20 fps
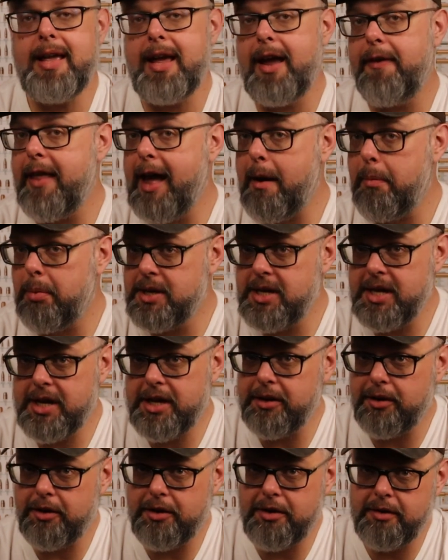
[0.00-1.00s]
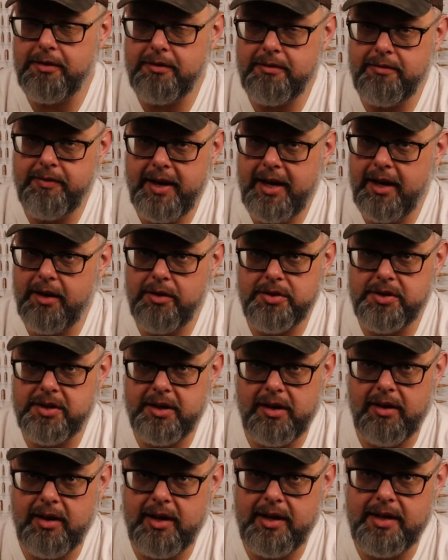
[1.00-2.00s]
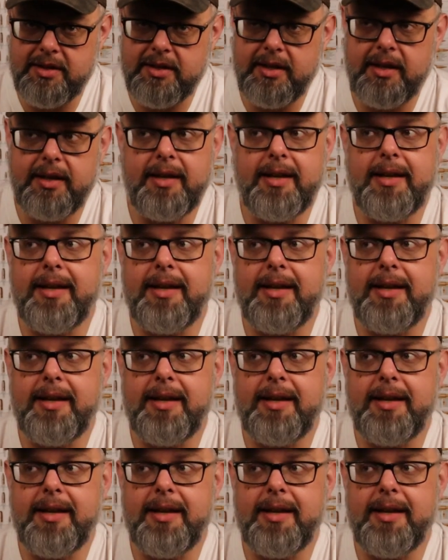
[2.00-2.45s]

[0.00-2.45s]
In that particular video series,